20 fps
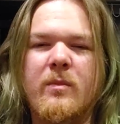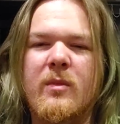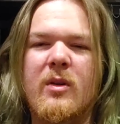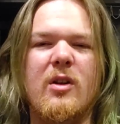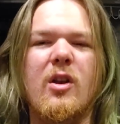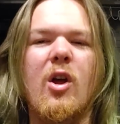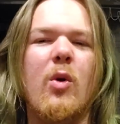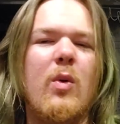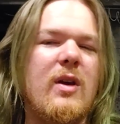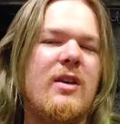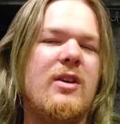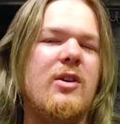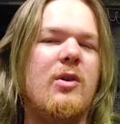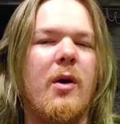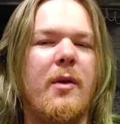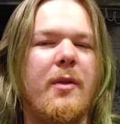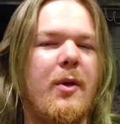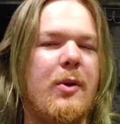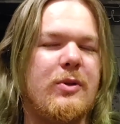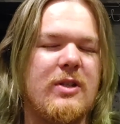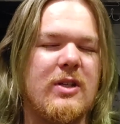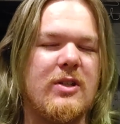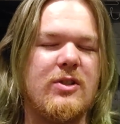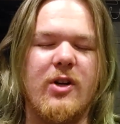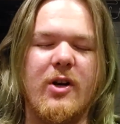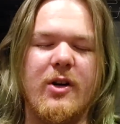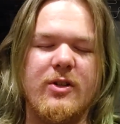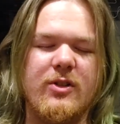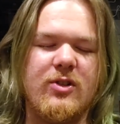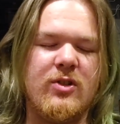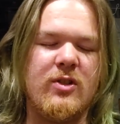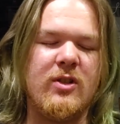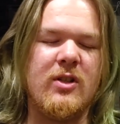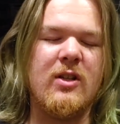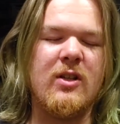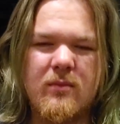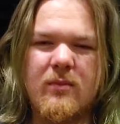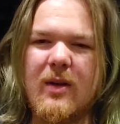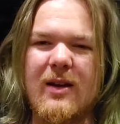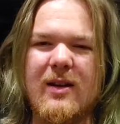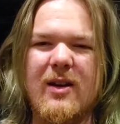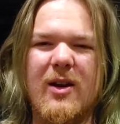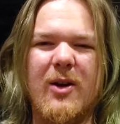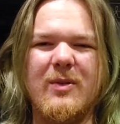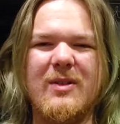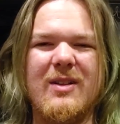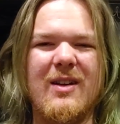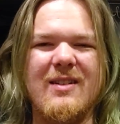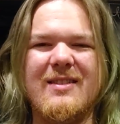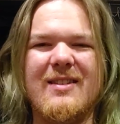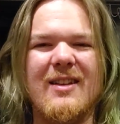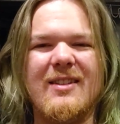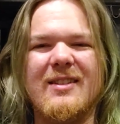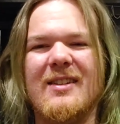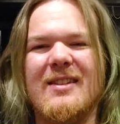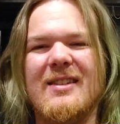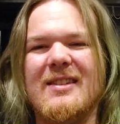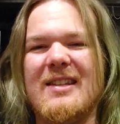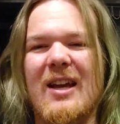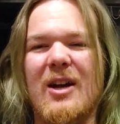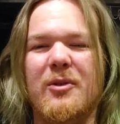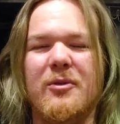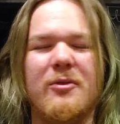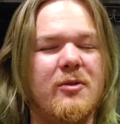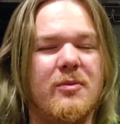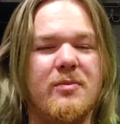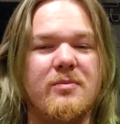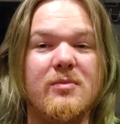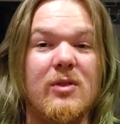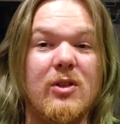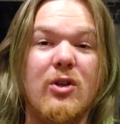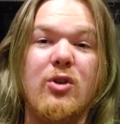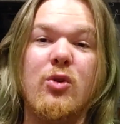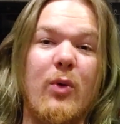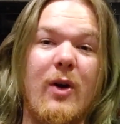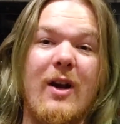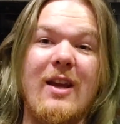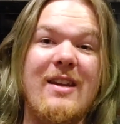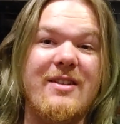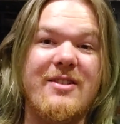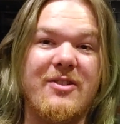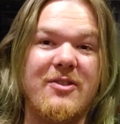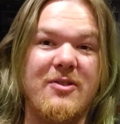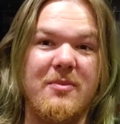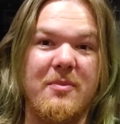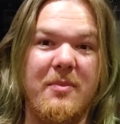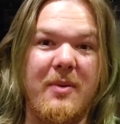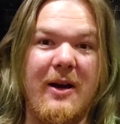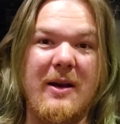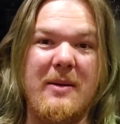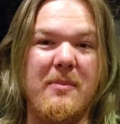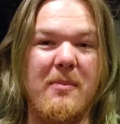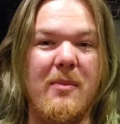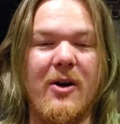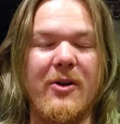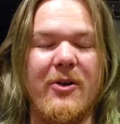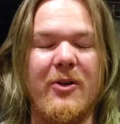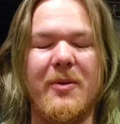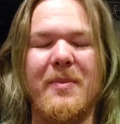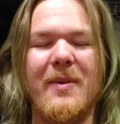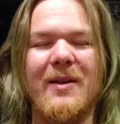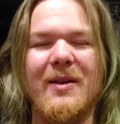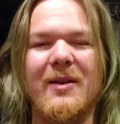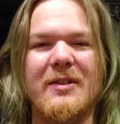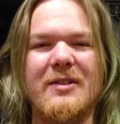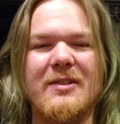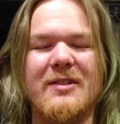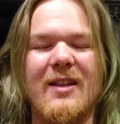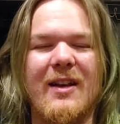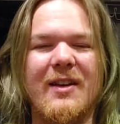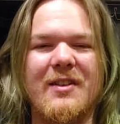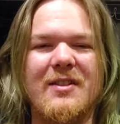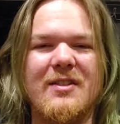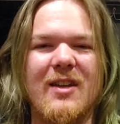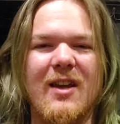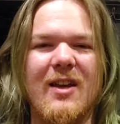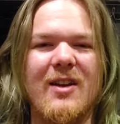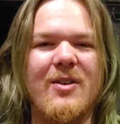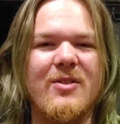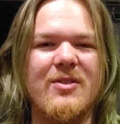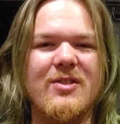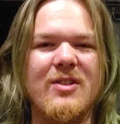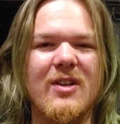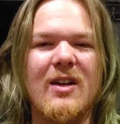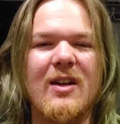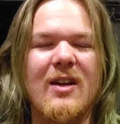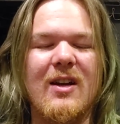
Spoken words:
No EQ on those guitars. And does it sound great by modern metal aesthetic standards?